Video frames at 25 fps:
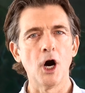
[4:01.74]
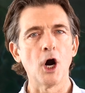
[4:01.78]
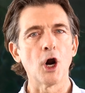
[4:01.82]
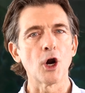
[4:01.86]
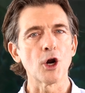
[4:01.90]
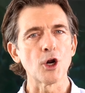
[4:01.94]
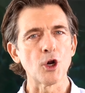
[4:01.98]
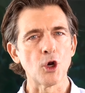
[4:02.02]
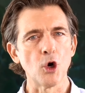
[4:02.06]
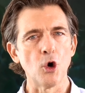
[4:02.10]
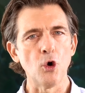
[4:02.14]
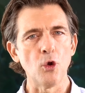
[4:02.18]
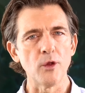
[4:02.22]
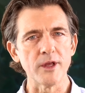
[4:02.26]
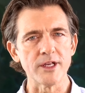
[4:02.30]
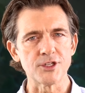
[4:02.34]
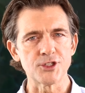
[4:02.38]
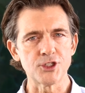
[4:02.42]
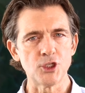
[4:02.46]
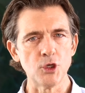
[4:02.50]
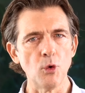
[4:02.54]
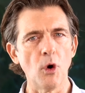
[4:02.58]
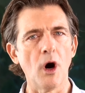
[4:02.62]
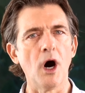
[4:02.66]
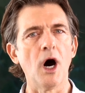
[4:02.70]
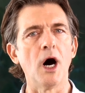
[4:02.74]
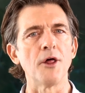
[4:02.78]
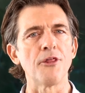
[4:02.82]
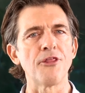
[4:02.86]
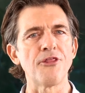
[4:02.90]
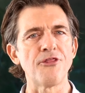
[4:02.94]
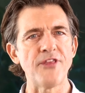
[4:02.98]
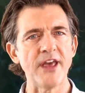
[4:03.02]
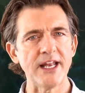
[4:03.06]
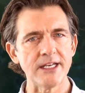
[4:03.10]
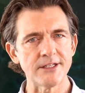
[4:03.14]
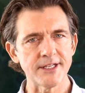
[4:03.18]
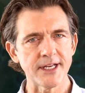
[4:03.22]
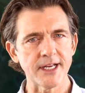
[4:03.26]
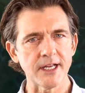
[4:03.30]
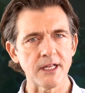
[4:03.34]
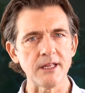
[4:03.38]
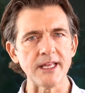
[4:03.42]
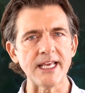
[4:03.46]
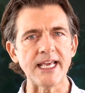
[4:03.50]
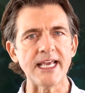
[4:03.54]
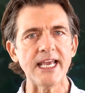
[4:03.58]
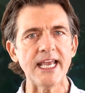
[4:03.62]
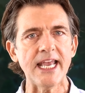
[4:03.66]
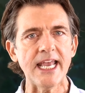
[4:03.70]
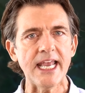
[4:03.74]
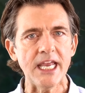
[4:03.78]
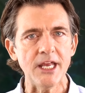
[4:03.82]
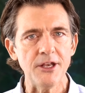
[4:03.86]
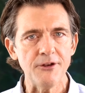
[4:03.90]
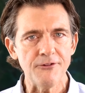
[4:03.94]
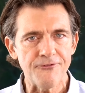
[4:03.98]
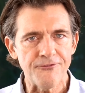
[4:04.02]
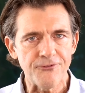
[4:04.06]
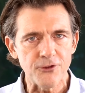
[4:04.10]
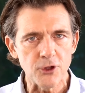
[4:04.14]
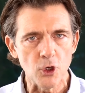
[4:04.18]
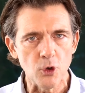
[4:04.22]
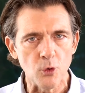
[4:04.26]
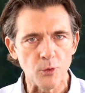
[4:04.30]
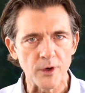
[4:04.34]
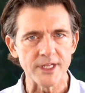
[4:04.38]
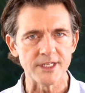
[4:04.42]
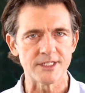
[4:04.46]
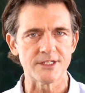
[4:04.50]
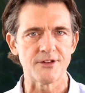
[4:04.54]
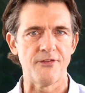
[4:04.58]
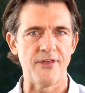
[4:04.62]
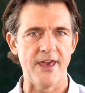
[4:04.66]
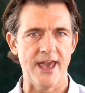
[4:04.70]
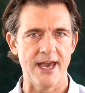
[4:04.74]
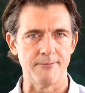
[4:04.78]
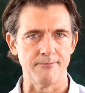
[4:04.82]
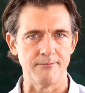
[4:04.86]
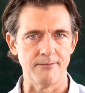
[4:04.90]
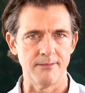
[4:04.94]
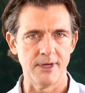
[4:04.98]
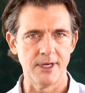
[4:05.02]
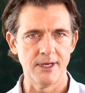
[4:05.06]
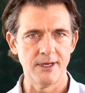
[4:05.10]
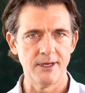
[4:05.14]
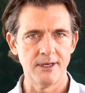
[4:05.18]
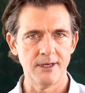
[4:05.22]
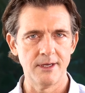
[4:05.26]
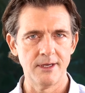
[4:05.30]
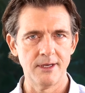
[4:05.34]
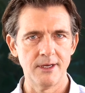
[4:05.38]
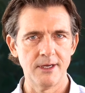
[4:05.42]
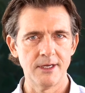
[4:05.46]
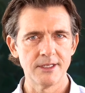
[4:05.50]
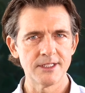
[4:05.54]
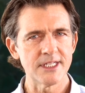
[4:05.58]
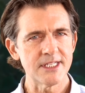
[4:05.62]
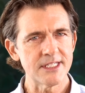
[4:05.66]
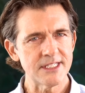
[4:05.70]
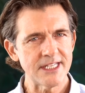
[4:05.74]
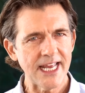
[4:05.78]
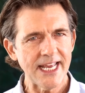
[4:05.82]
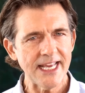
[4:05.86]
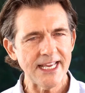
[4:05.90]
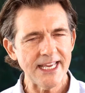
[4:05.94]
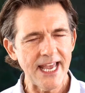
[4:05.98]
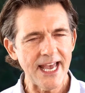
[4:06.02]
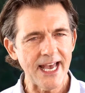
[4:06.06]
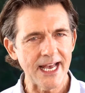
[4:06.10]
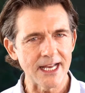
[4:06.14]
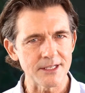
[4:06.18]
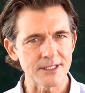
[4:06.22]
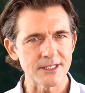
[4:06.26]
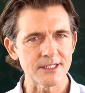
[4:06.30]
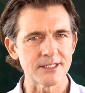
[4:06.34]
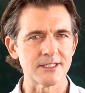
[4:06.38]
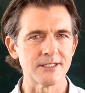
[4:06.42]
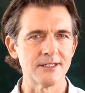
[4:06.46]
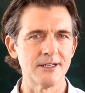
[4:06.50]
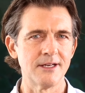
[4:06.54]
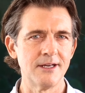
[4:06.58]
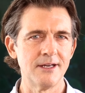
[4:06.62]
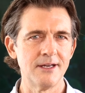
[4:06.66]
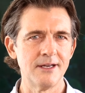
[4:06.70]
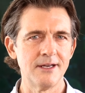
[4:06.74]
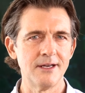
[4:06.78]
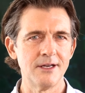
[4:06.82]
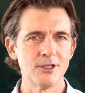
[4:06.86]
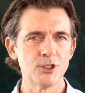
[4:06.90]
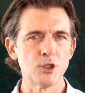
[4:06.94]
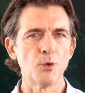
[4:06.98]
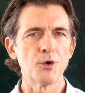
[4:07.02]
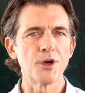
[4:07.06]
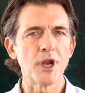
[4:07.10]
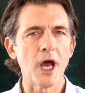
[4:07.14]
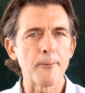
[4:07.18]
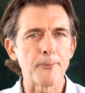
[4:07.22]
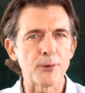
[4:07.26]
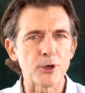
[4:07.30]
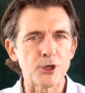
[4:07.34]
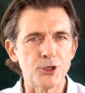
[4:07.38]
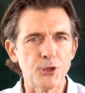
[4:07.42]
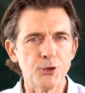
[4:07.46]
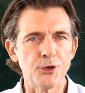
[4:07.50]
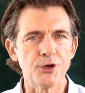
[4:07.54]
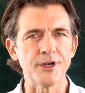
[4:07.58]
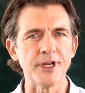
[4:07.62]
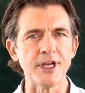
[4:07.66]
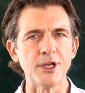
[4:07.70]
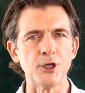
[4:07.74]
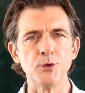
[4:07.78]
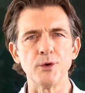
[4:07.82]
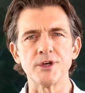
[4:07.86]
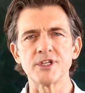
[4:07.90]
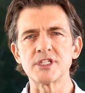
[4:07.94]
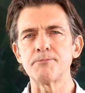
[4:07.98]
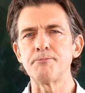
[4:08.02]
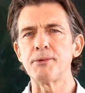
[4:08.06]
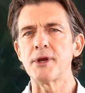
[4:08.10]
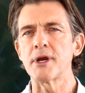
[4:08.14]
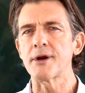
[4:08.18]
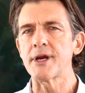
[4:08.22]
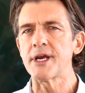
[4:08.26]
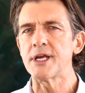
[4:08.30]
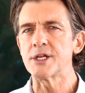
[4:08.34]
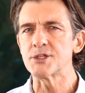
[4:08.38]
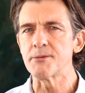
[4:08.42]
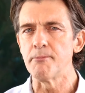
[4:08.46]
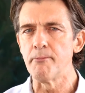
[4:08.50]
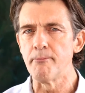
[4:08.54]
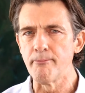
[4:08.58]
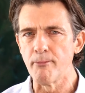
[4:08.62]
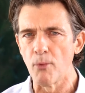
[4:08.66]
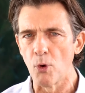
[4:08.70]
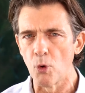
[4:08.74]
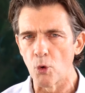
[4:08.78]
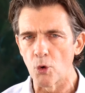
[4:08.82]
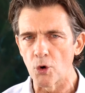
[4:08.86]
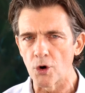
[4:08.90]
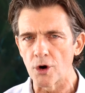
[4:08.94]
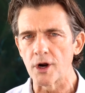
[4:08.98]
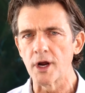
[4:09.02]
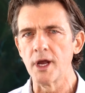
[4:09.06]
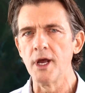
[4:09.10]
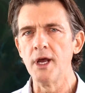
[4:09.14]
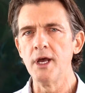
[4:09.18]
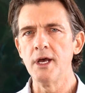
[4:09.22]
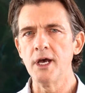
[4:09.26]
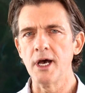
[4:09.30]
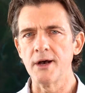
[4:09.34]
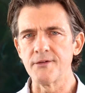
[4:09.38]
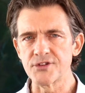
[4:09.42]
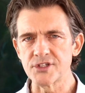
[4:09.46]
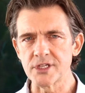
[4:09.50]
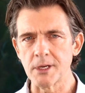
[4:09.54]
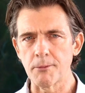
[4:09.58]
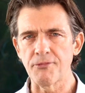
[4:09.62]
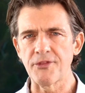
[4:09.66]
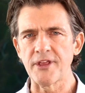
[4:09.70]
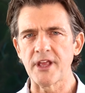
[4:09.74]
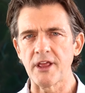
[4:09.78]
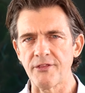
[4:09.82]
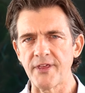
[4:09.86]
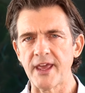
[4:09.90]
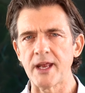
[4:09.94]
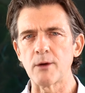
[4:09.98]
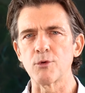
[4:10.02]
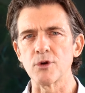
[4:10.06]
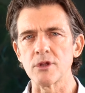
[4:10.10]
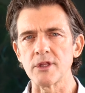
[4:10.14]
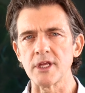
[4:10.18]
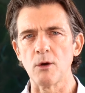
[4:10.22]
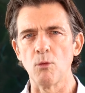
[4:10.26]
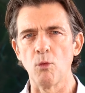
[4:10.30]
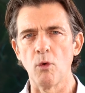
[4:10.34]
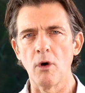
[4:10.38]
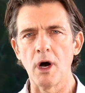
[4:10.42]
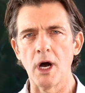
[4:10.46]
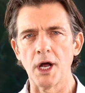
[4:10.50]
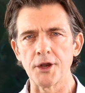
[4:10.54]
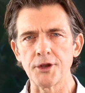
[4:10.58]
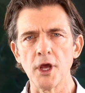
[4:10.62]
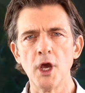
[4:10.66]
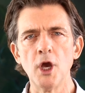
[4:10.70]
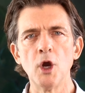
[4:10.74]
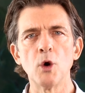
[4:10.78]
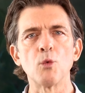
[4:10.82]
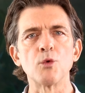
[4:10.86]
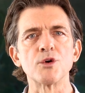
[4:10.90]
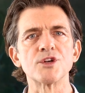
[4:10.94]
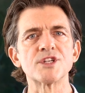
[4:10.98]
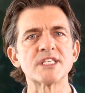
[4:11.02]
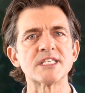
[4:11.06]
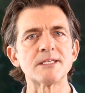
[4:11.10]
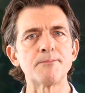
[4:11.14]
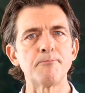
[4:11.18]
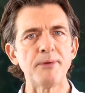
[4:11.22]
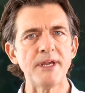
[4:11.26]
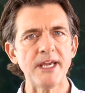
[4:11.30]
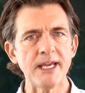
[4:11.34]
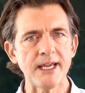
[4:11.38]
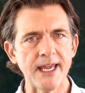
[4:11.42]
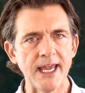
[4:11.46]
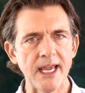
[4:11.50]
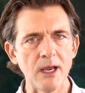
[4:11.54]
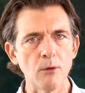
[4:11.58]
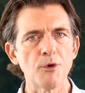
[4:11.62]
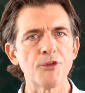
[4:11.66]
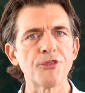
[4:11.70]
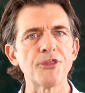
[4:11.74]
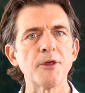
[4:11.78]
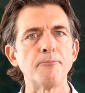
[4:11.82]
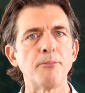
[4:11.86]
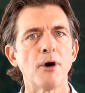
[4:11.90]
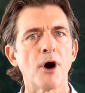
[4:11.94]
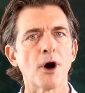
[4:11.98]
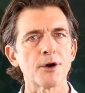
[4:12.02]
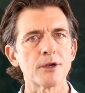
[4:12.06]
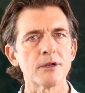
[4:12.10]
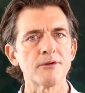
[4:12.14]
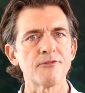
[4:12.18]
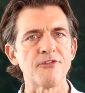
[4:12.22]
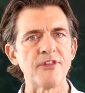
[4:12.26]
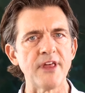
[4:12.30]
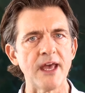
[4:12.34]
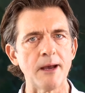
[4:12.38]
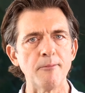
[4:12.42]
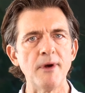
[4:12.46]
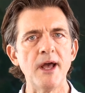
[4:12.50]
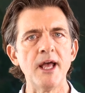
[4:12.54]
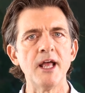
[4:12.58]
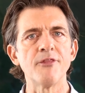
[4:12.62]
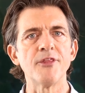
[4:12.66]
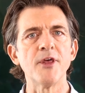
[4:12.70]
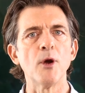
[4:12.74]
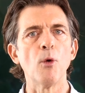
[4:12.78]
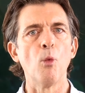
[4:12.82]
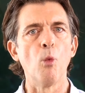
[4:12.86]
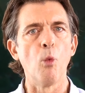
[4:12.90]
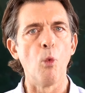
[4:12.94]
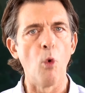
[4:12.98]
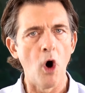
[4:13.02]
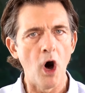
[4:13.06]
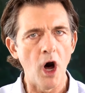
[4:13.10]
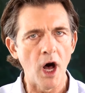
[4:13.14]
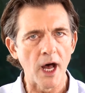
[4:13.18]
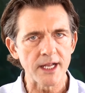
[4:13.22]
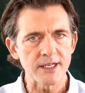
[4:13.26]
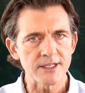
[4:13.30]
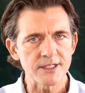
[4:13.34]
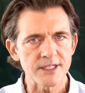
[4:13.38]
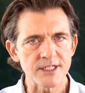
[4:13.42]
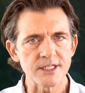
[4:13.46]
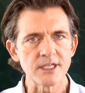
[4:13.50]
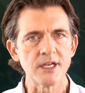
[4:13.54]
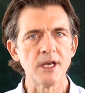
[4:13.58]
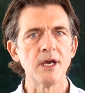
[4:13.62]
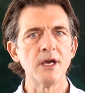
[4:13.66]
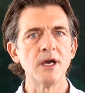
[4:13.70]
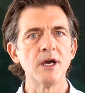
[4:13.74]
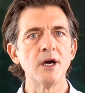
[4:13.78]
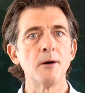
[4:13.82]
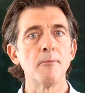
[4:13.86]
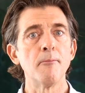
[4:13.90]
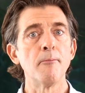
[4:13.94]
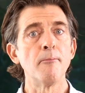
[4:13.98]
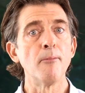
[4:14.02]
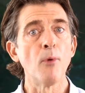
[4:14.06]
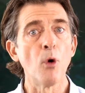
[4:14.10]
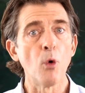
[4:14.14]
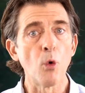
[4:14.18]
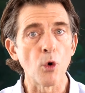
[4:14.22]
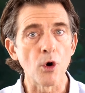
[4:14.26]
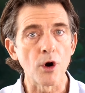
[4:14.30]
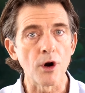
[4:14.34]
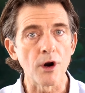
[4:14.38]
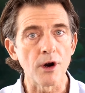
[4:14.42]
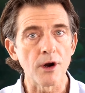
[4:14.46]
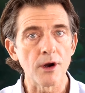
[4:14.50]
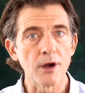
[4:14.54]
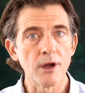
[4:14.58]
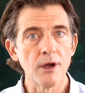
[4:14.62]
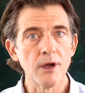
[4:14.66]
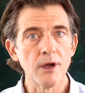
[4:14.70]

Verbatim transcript: Our goal is to authentically influence them to say yes to an opportunity to experience more of something they really want. We're speaking with the part of them that wants more